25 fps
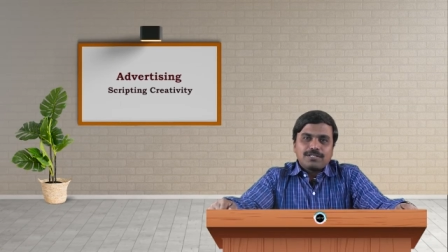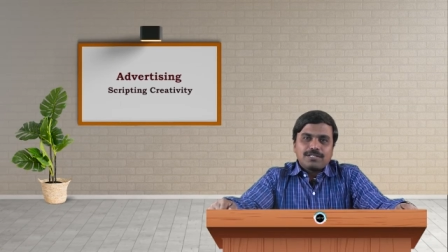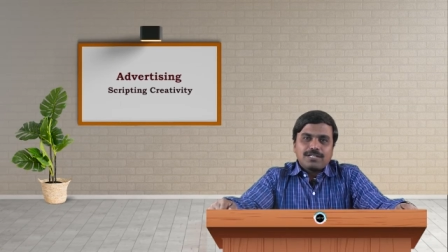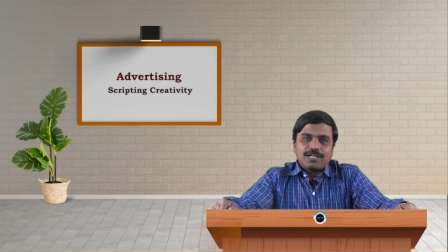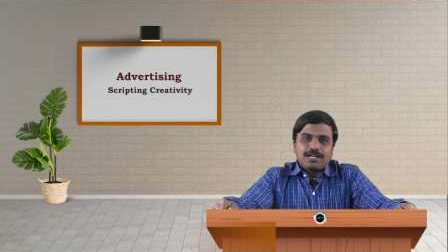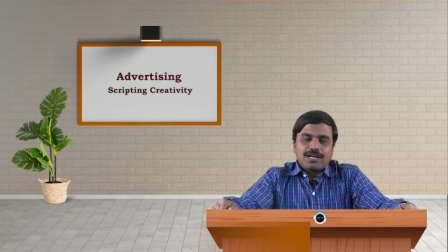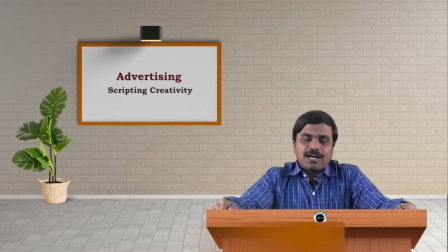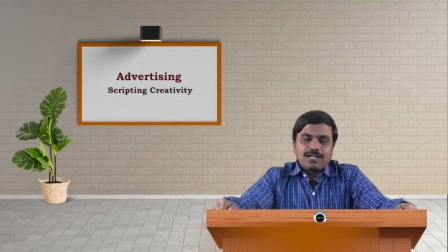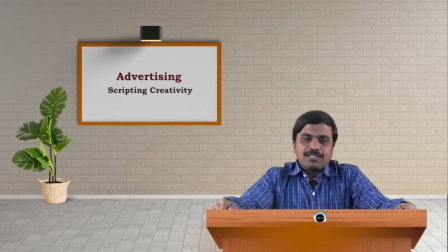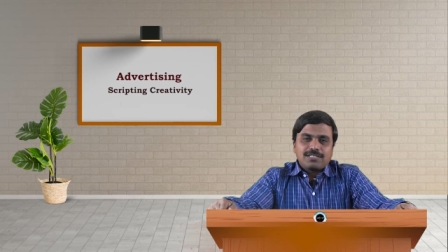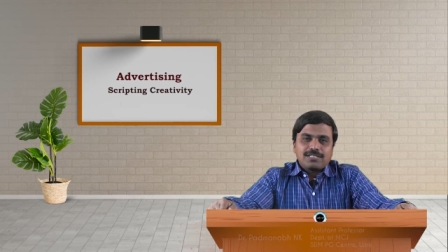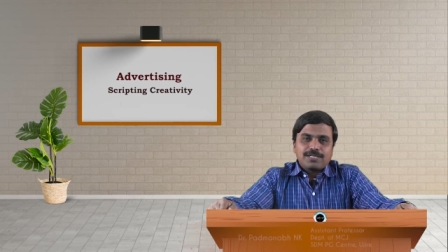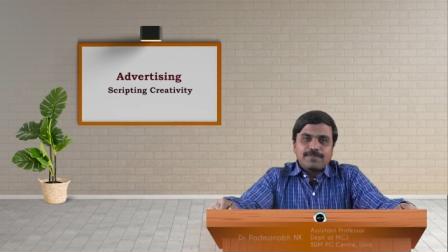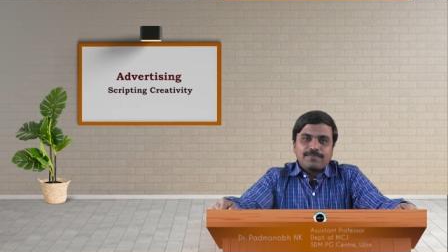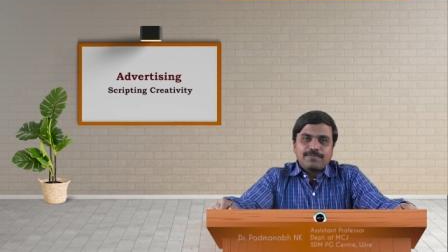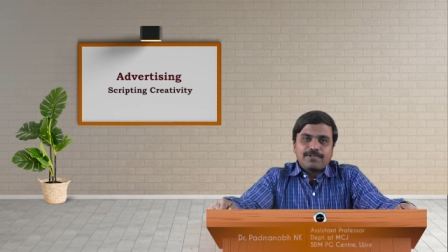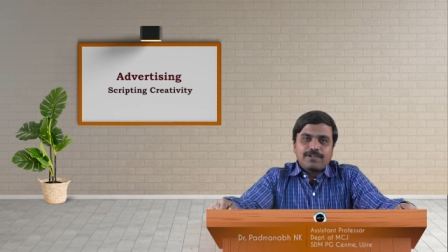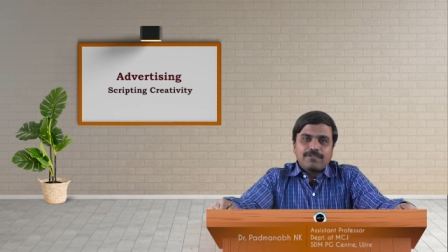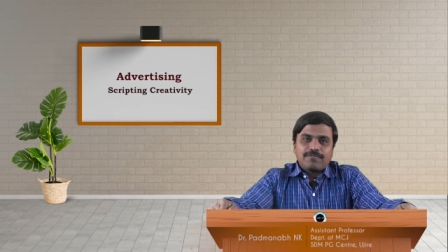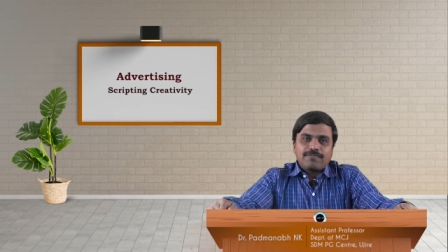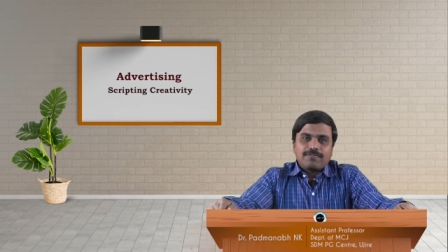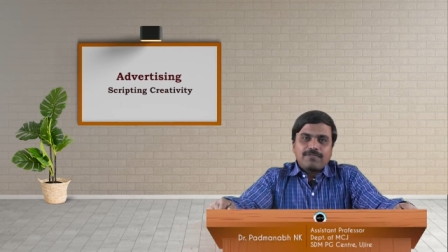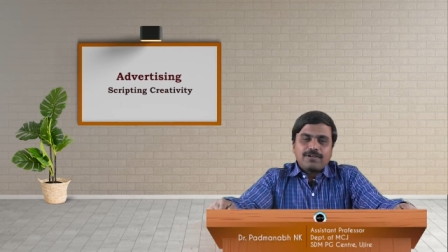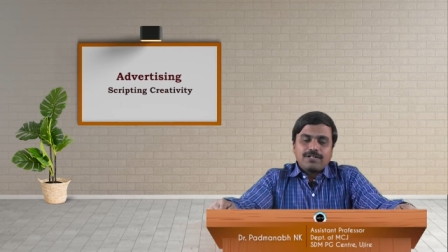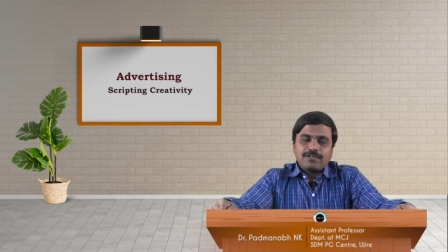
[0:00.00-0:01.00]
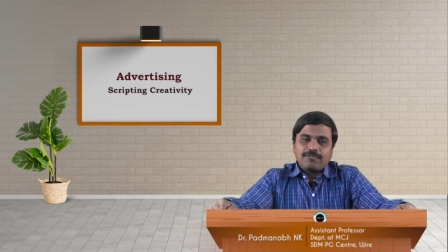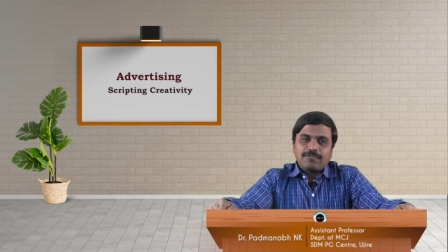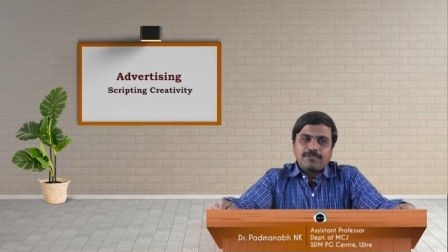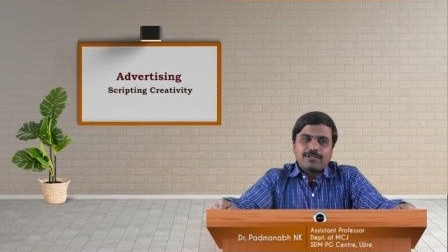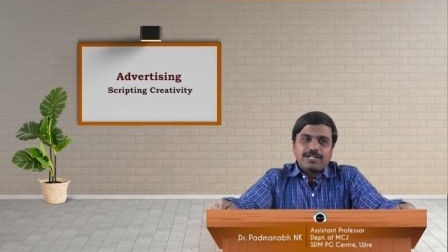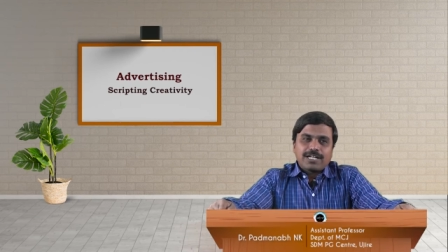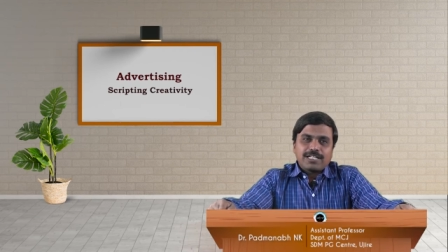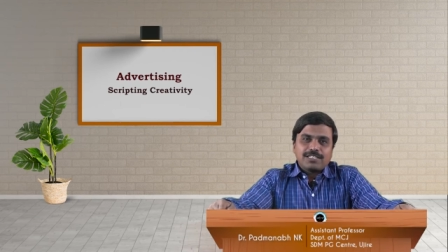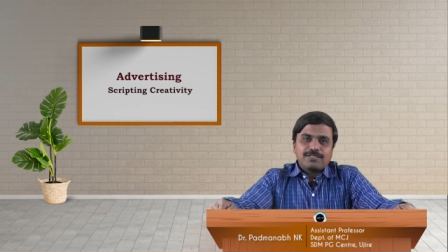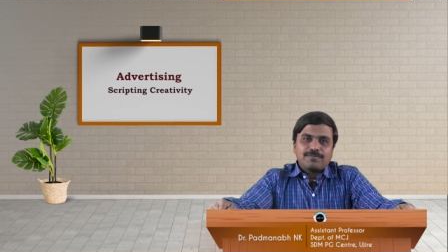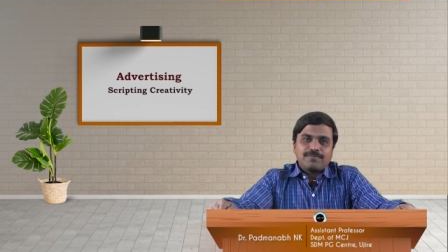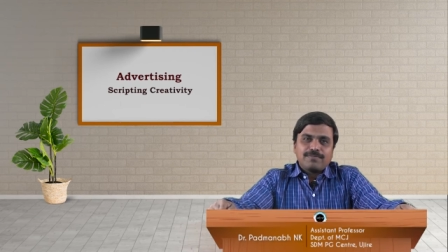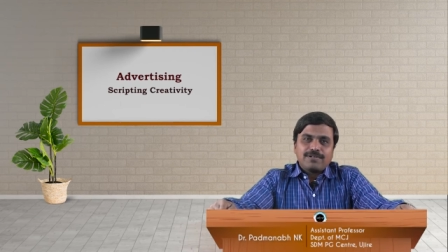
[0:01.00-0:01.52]
the concept of
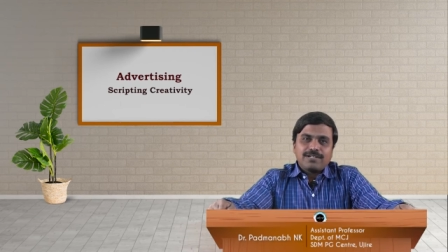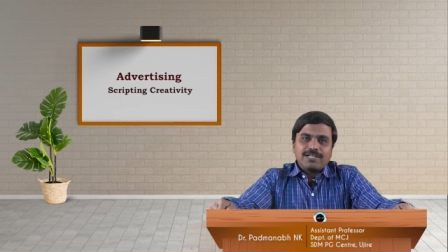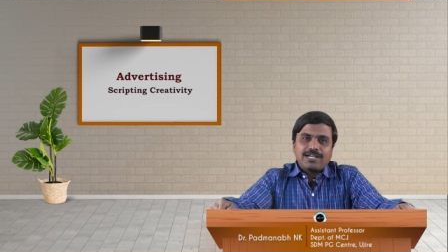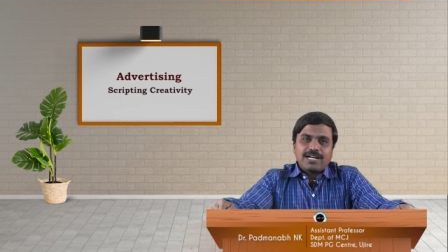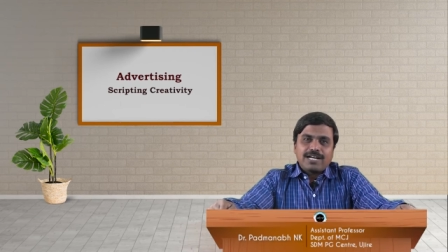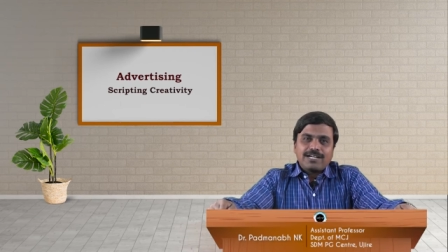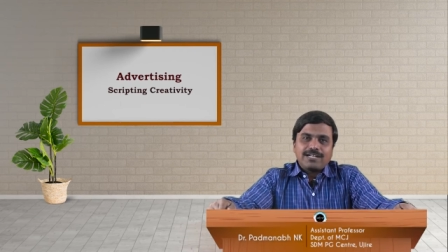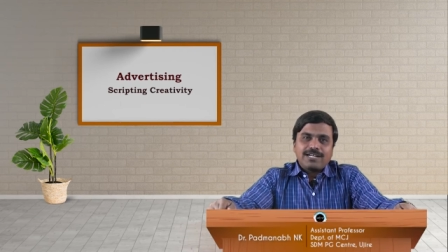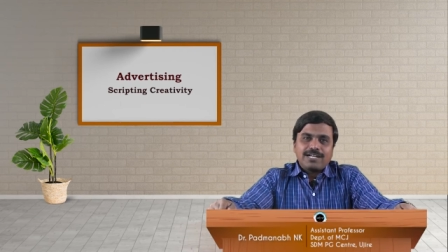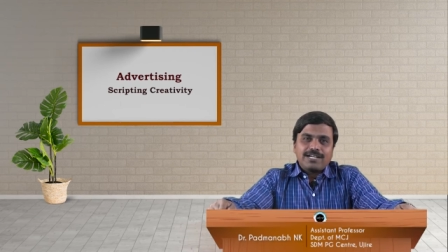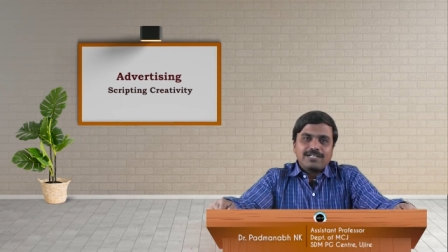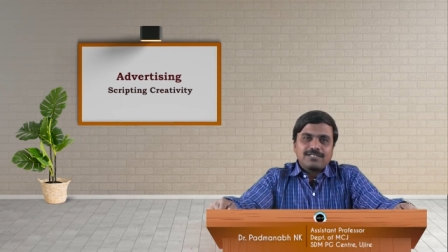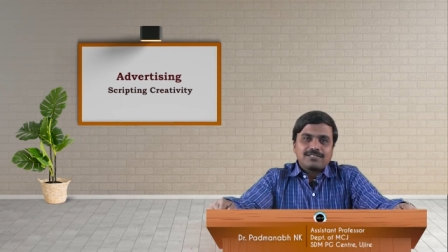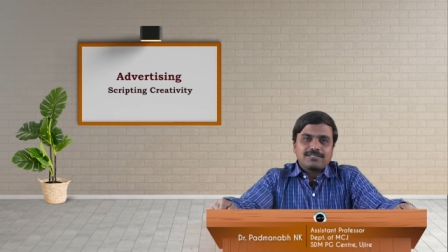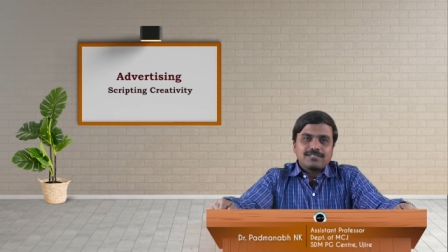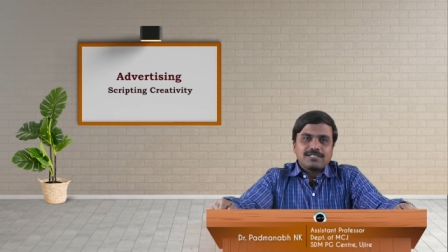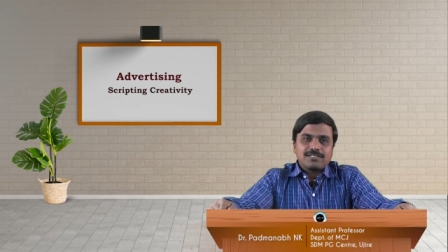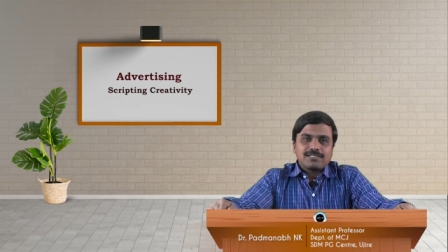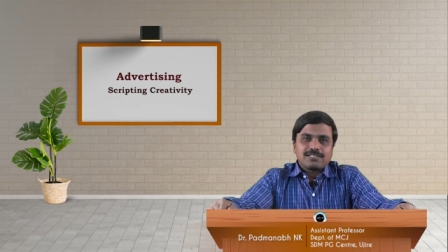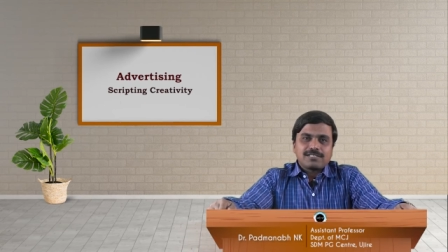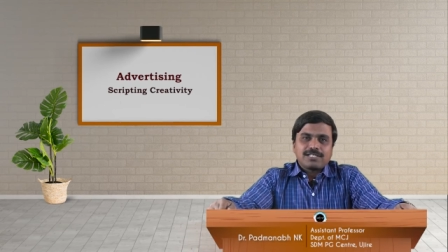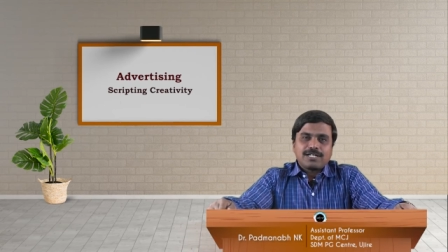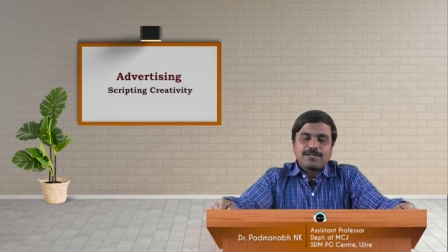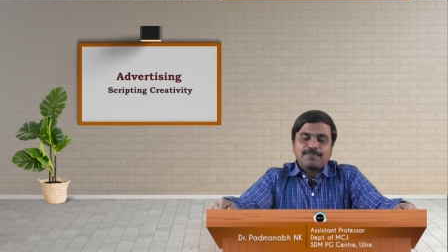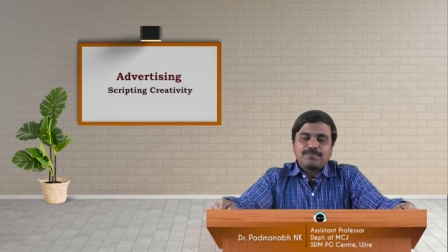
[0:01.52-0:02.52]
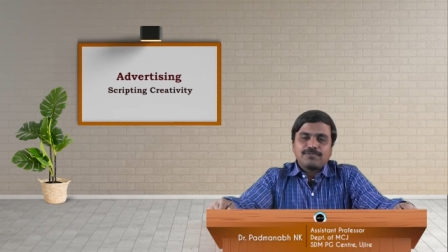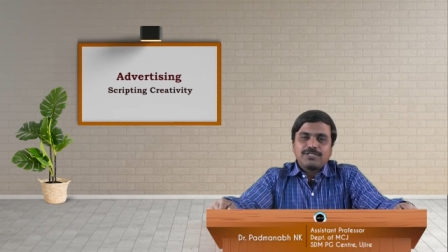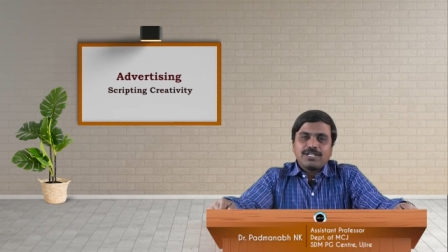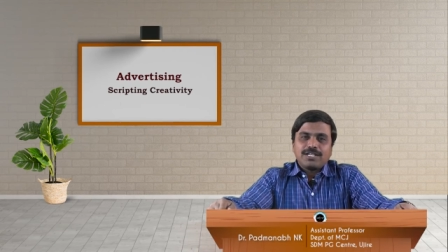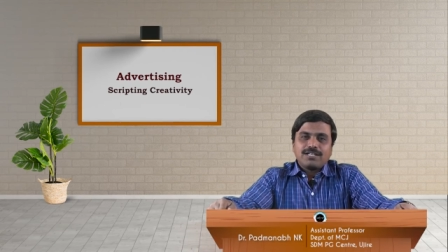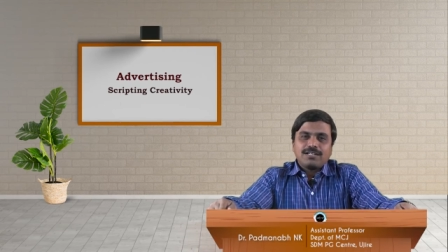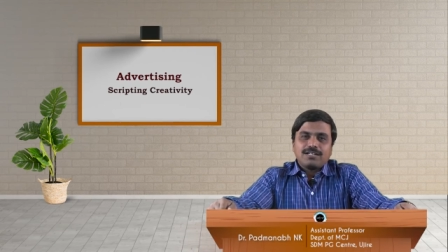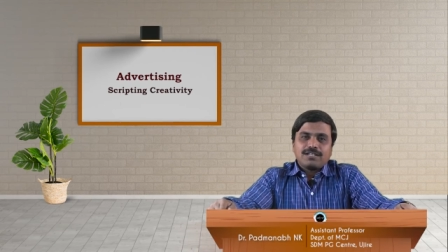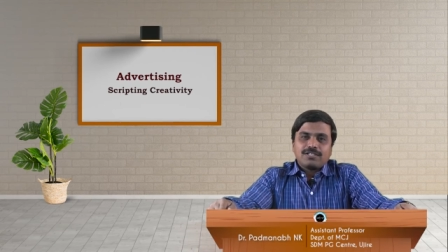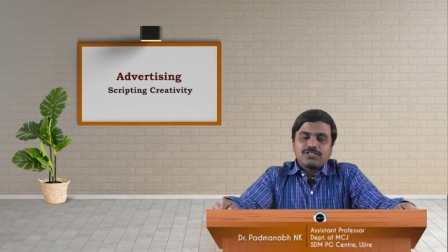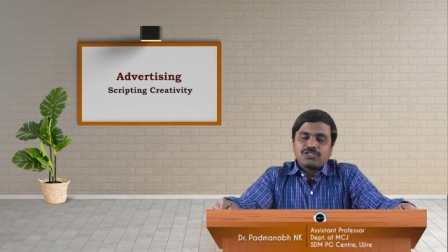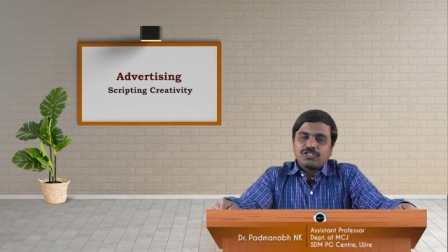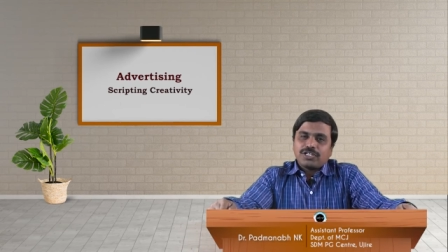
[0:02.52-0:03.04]
advertisement and its
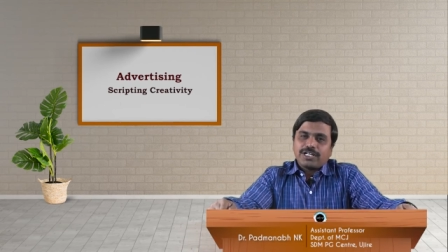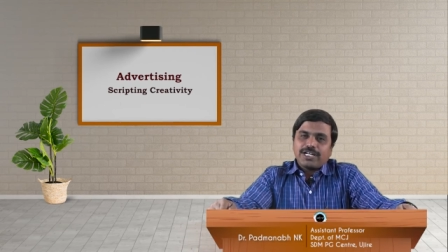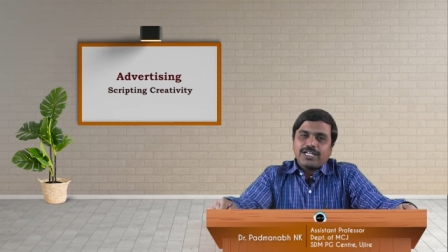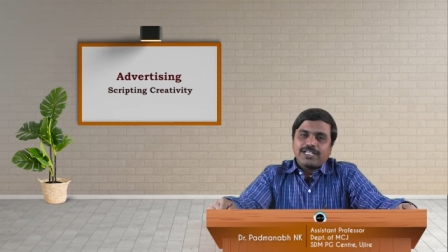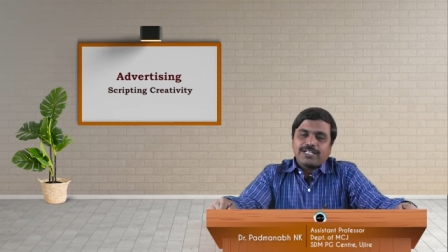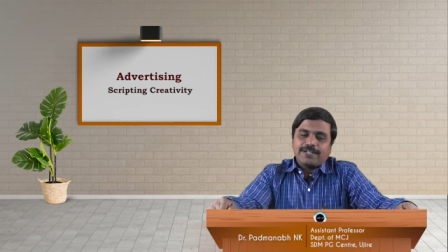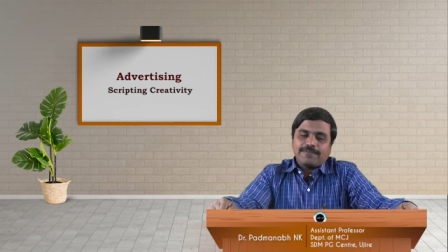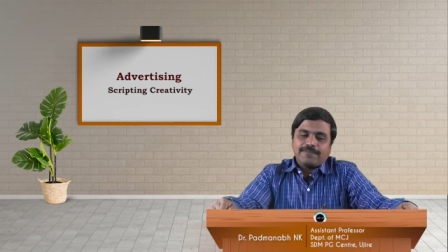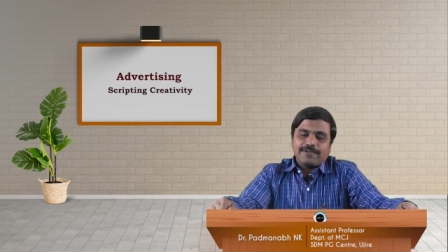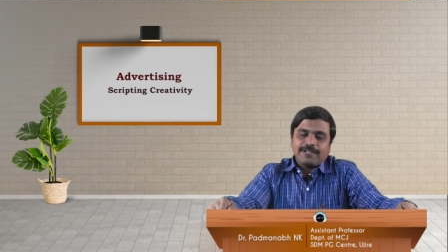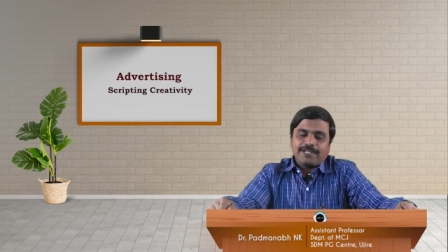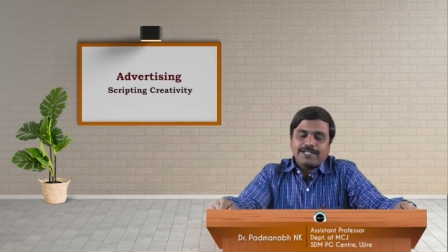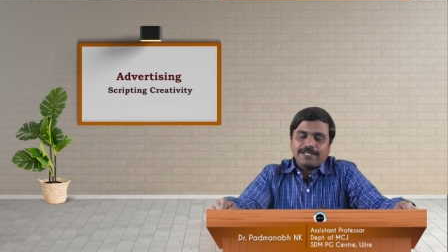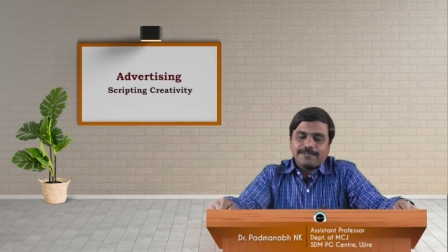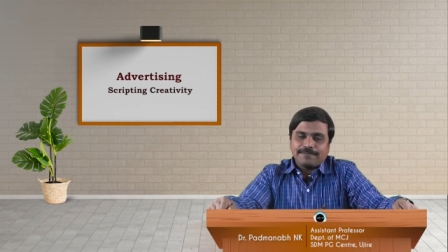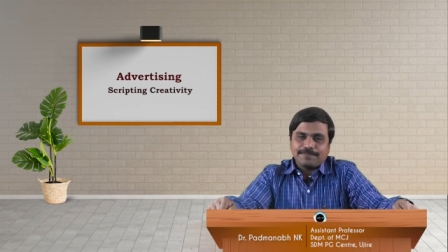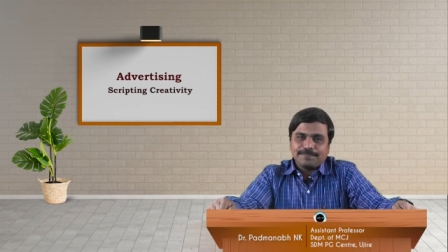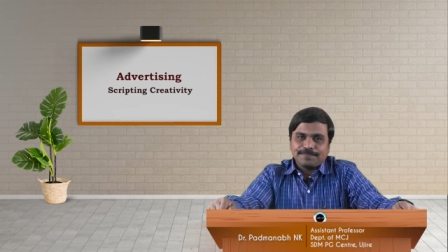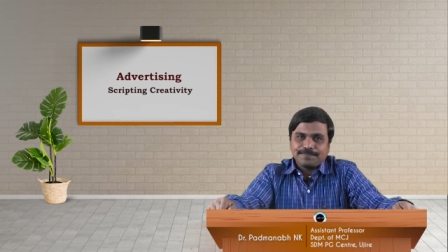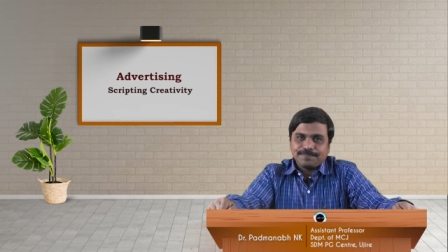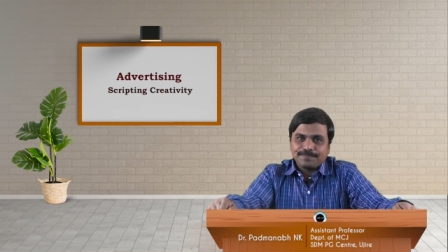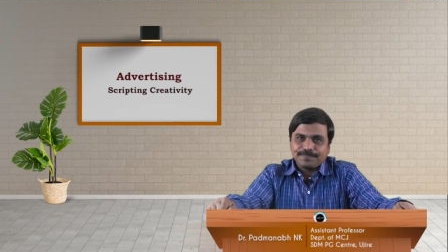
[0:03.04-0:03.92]
scripting creativity.